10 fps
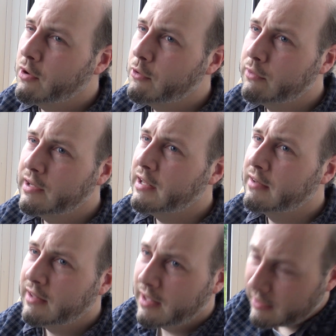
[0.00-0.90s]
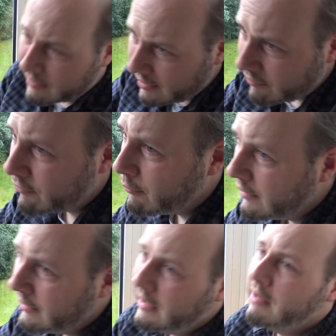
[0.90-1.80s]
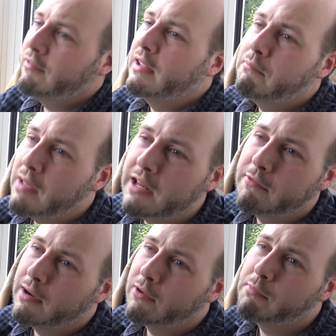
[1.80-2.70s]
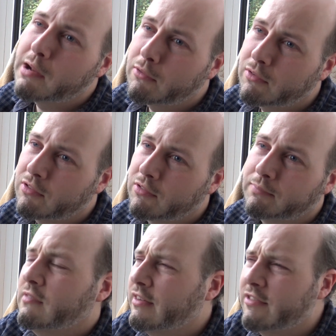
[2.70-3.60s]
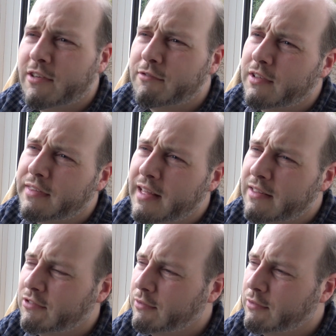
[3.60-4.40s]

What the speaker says: Only indicate left when leaving main roundabouts and stuff like that.